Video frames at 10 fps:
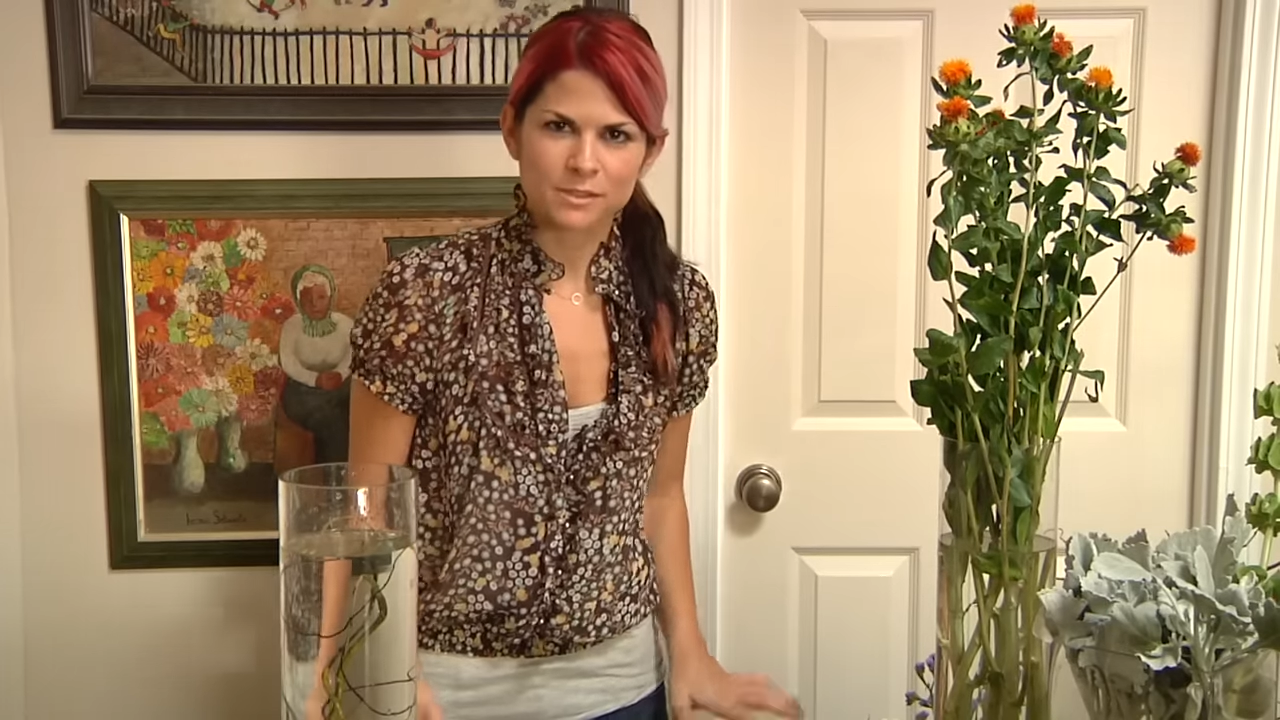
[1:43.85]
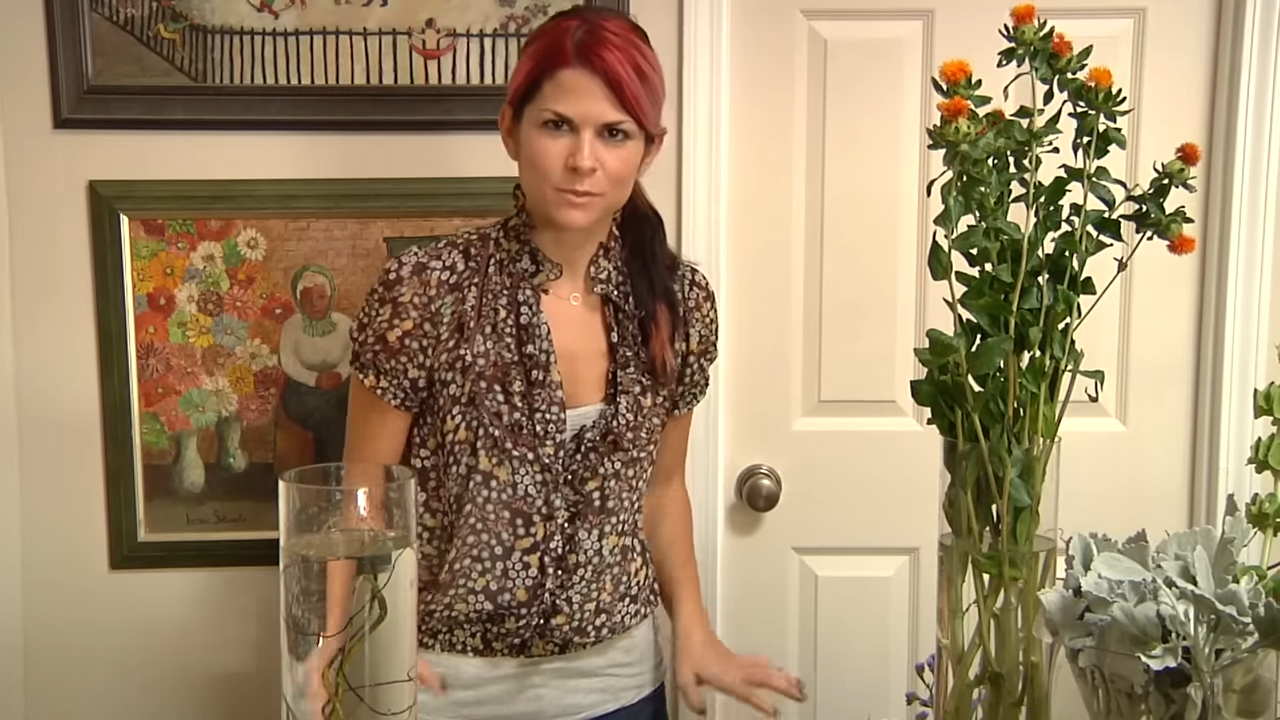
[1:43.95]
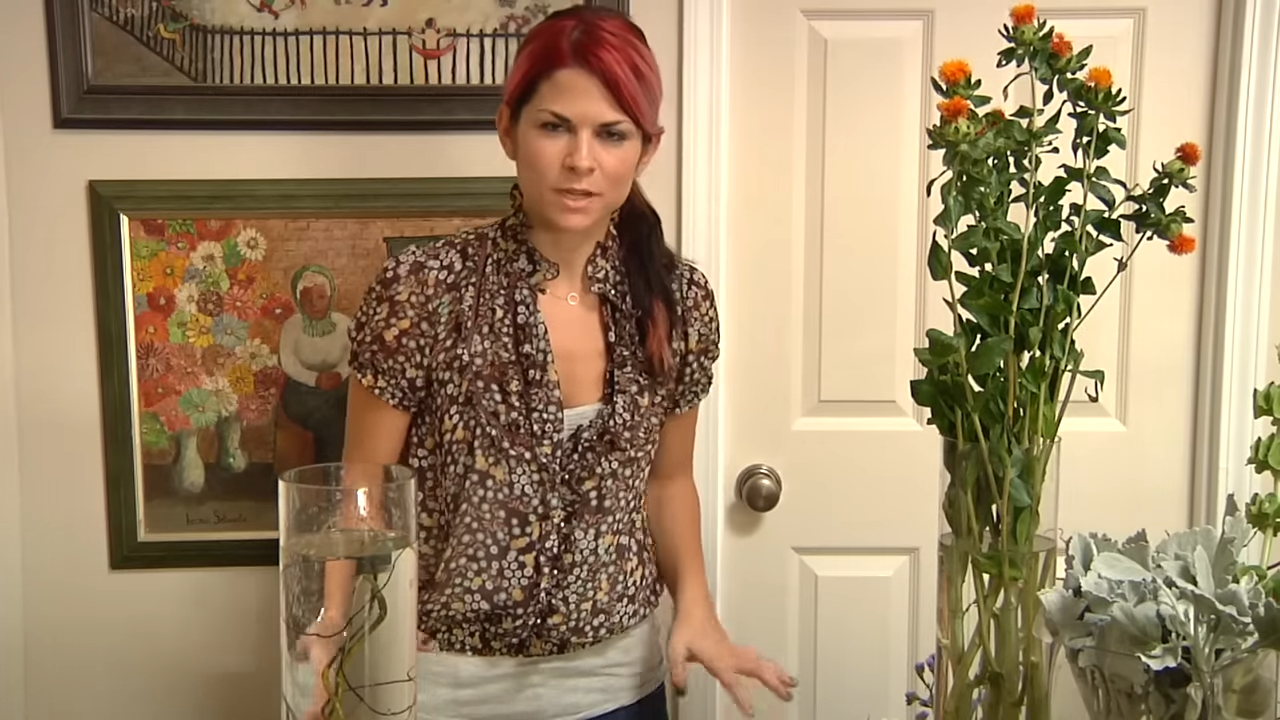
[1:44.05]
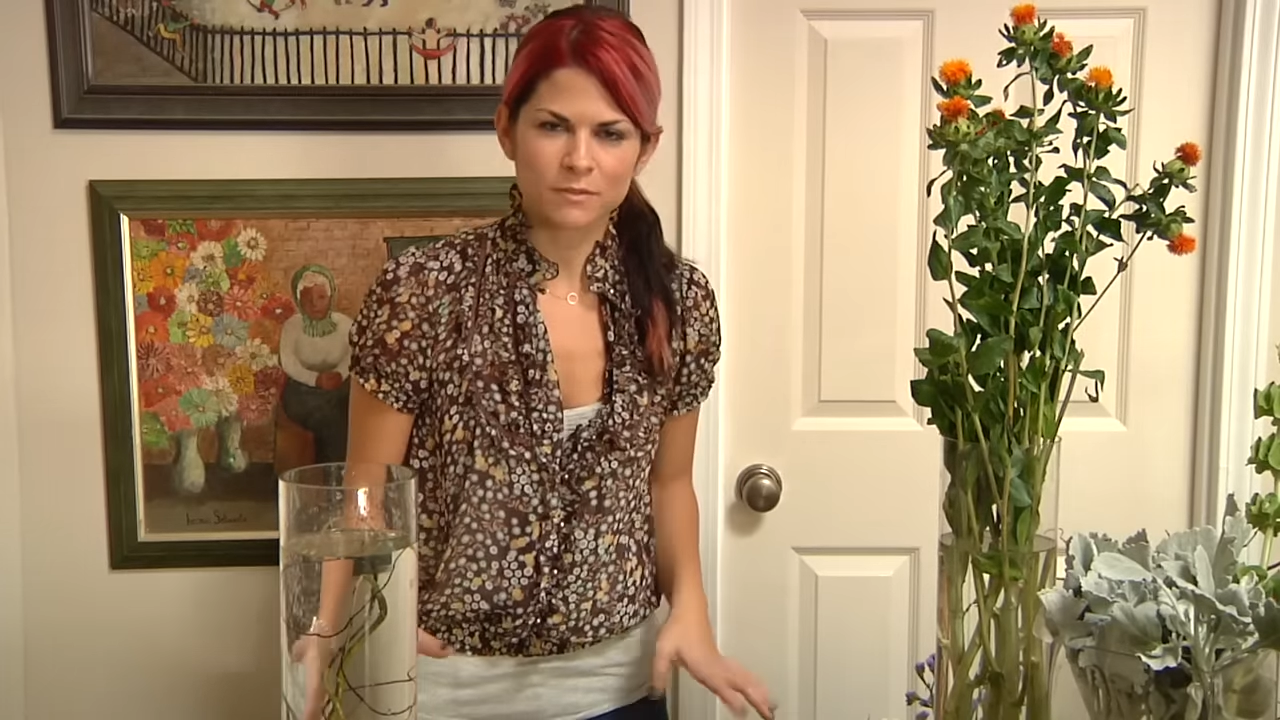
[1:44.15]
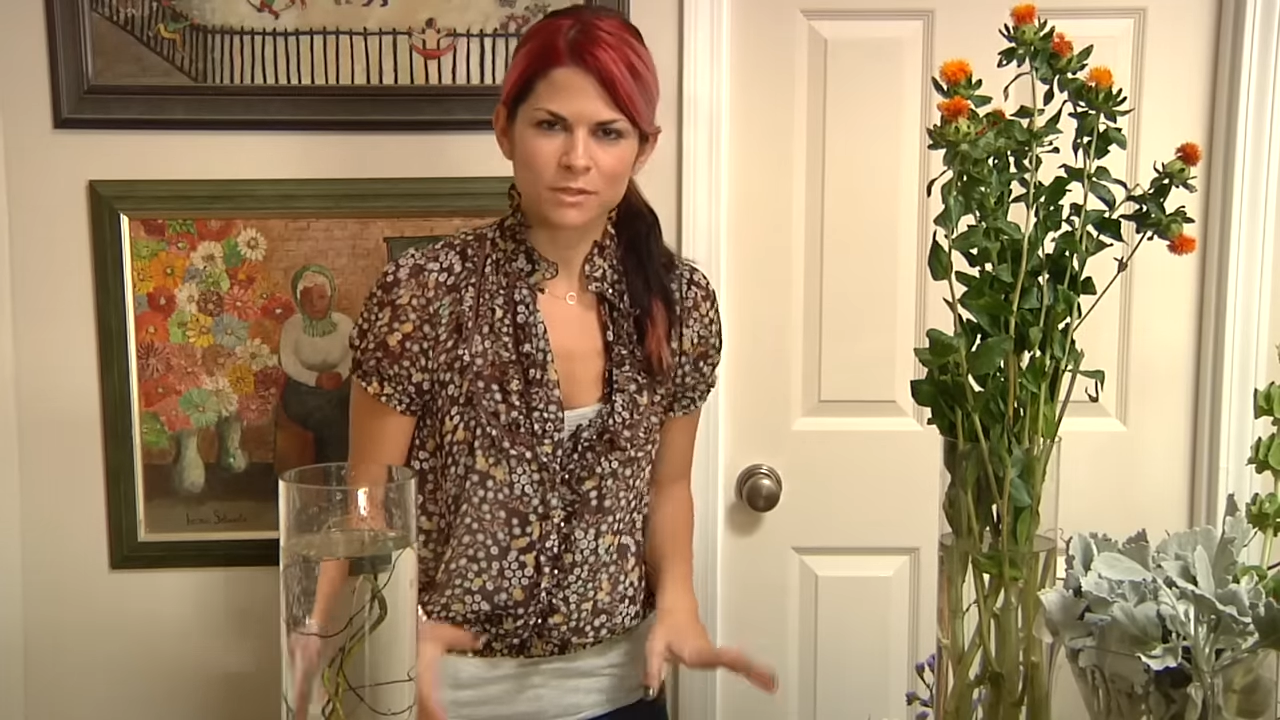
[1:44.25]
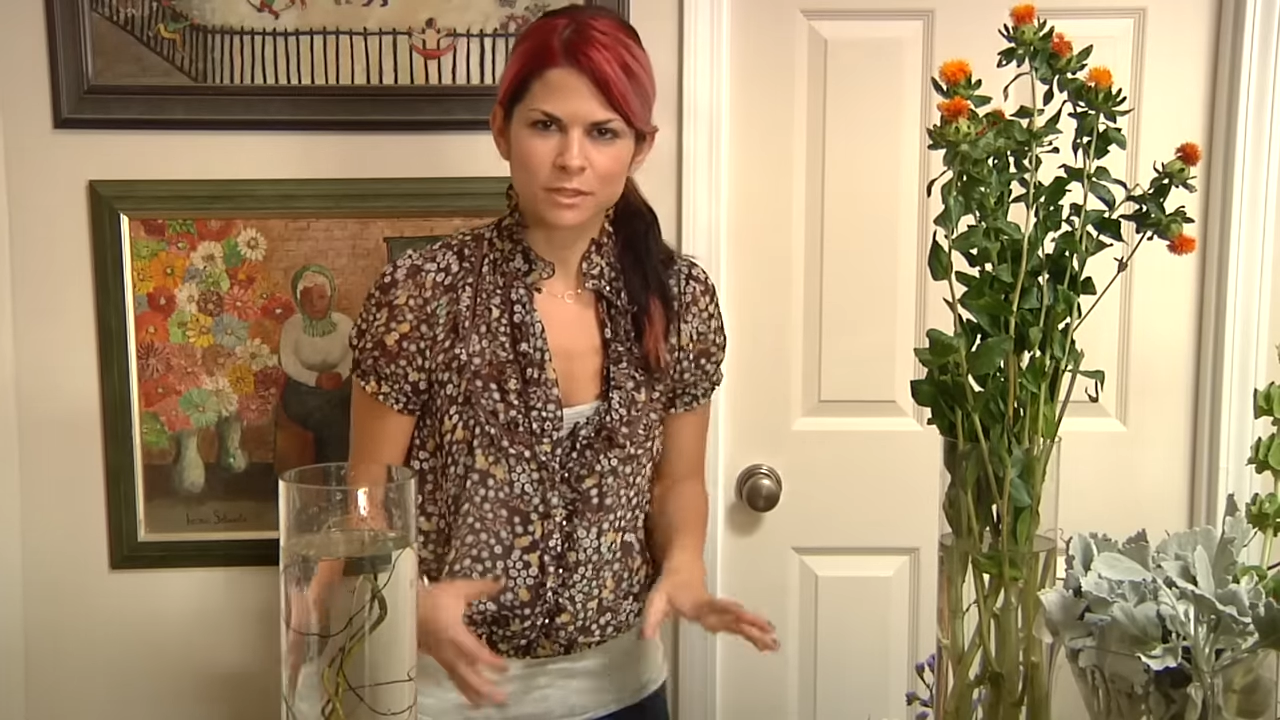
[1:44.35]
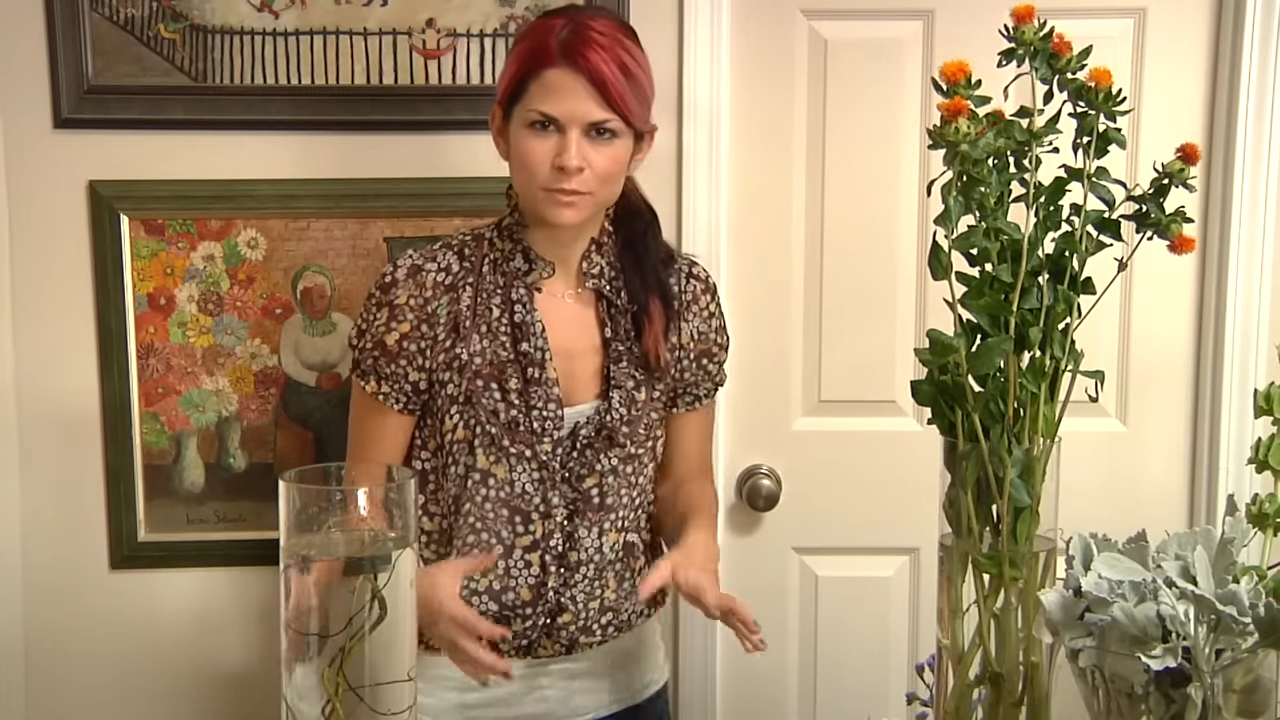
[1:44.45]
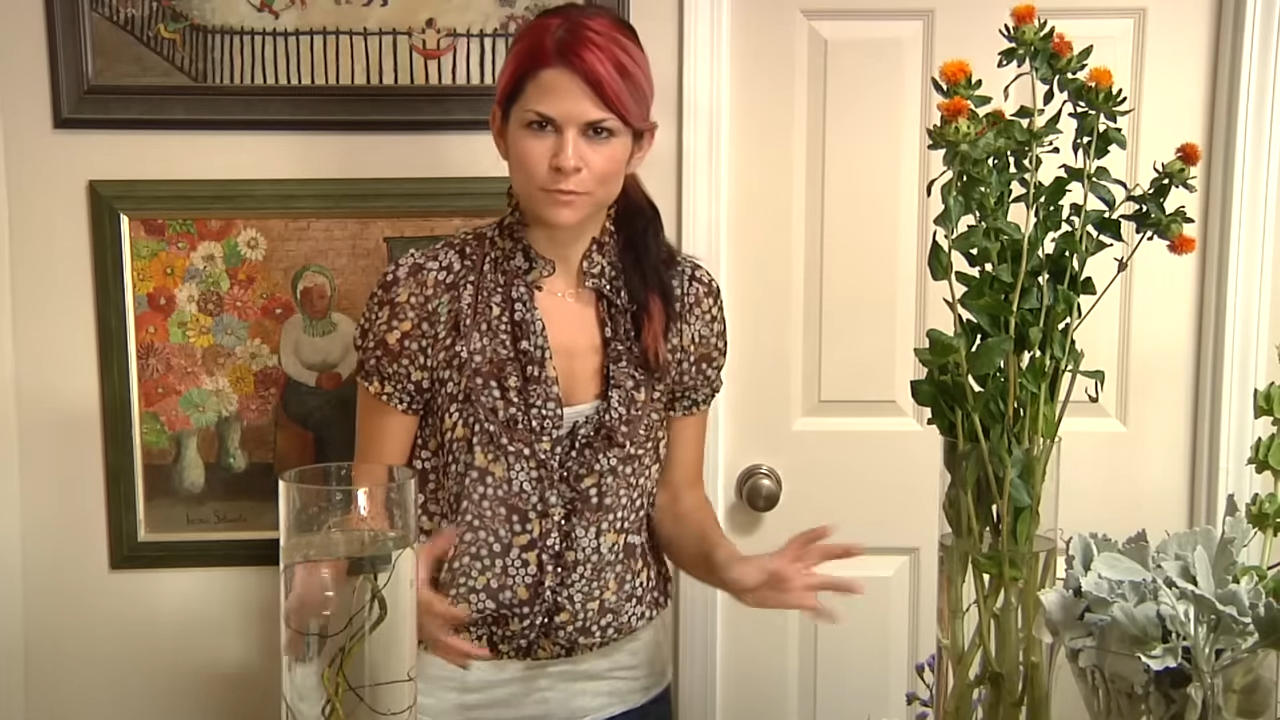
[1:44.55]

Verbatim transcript: So whatever your